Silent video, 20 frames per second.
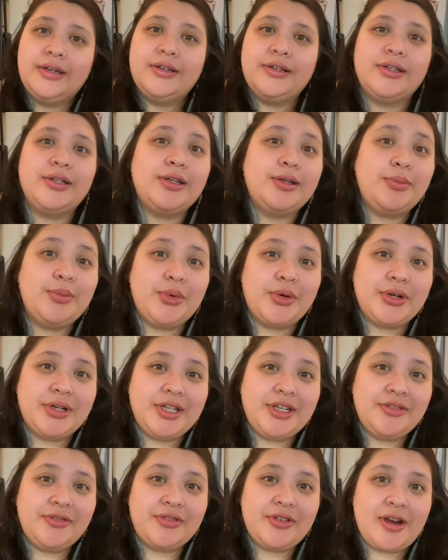Good
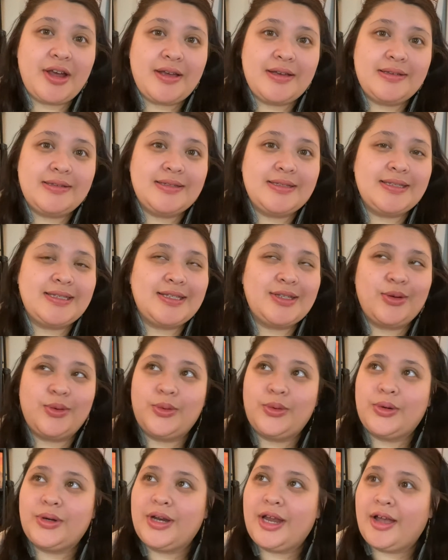morning, friends,
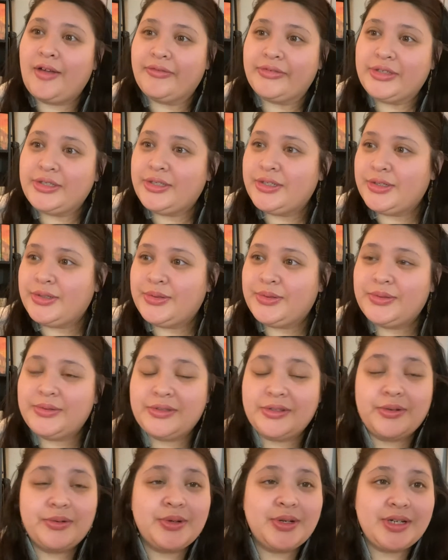or
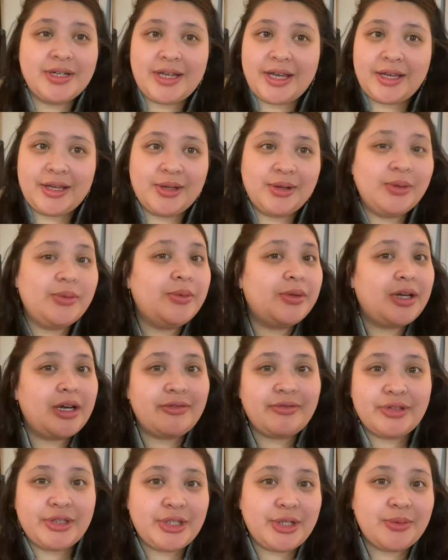afternoon, or night,
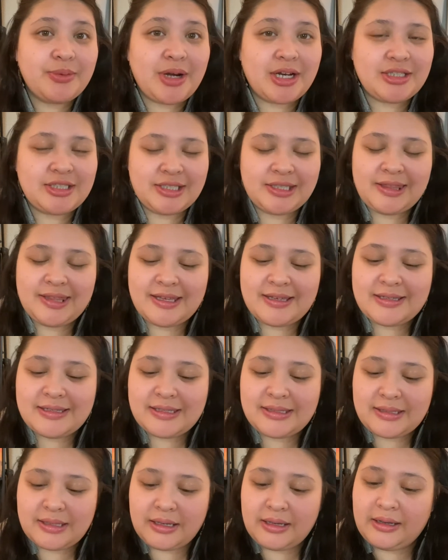whenever you're watching
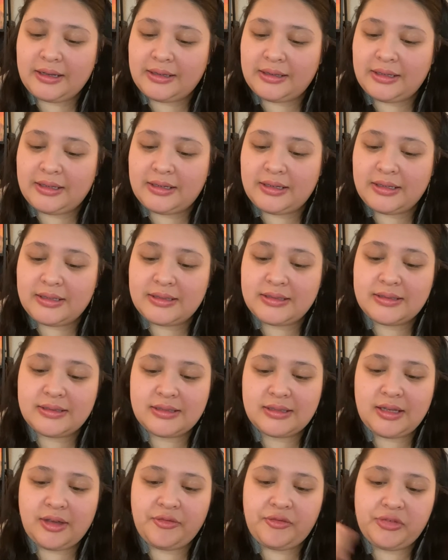this. It
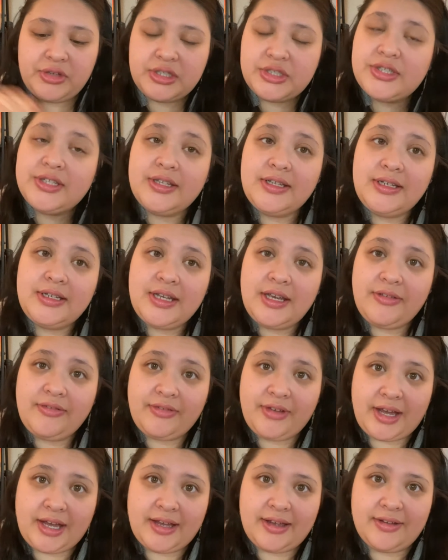is officially day
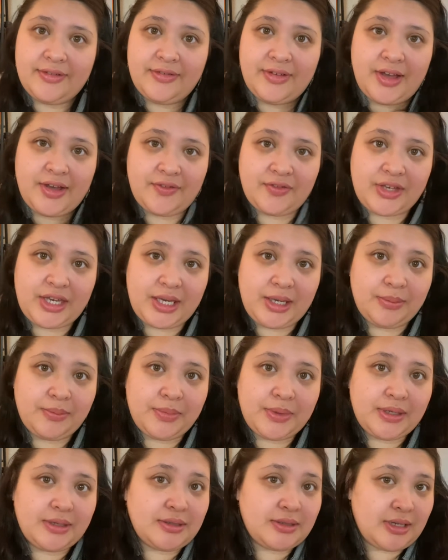5 of Camp
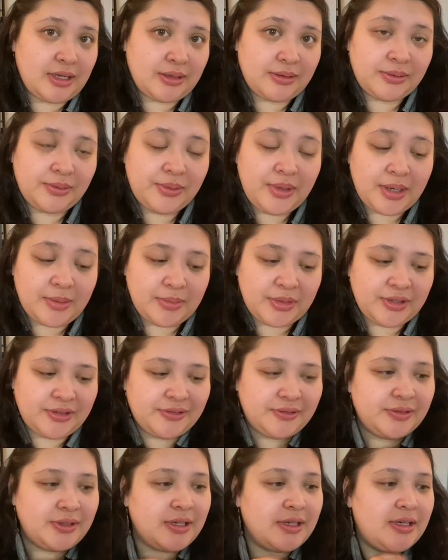
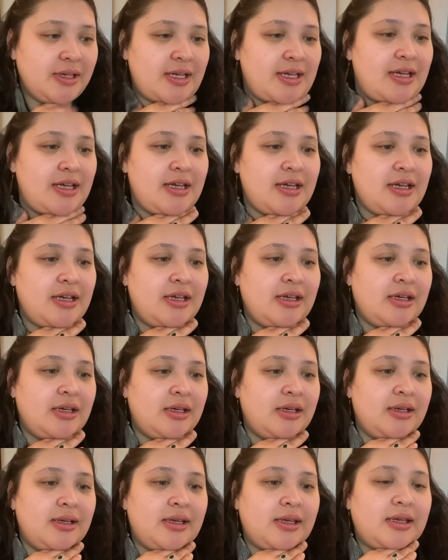NaNoWriMo,
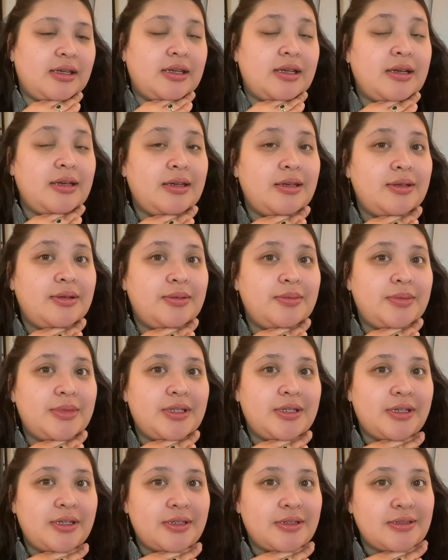and I am
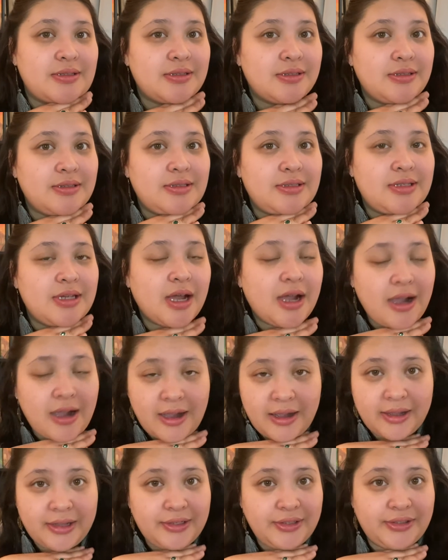
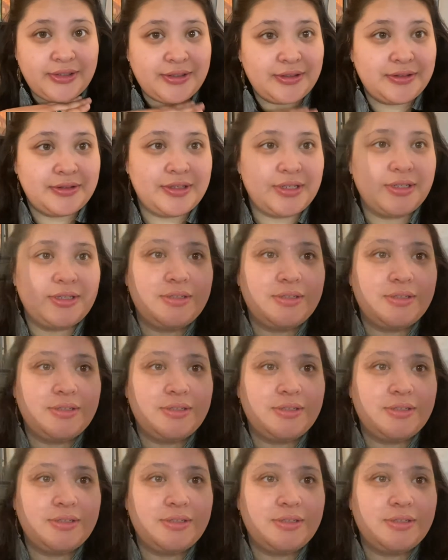tired.